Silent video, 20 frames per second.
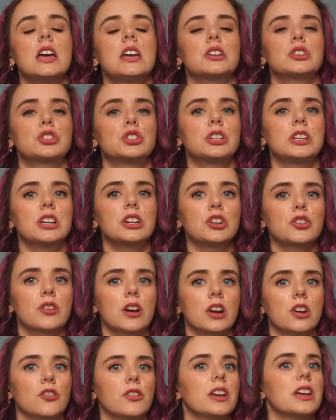she and
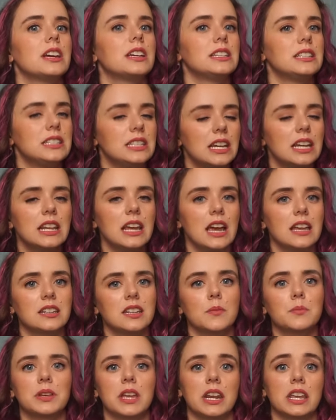Gregory did end
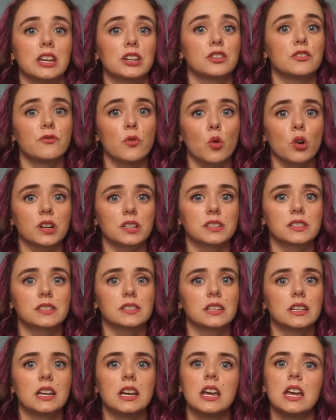up getting a divorce.